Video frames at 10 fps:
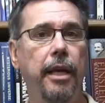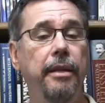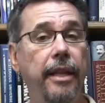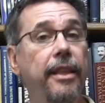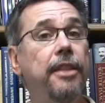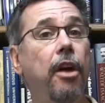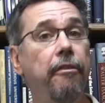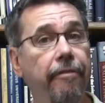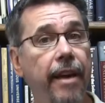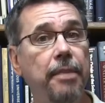He did this
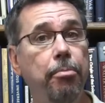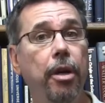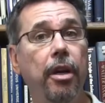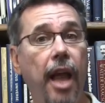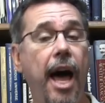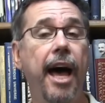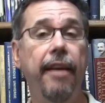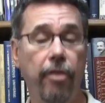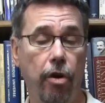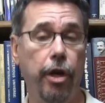on Facebook
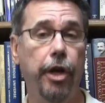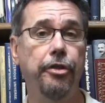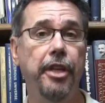Live earlier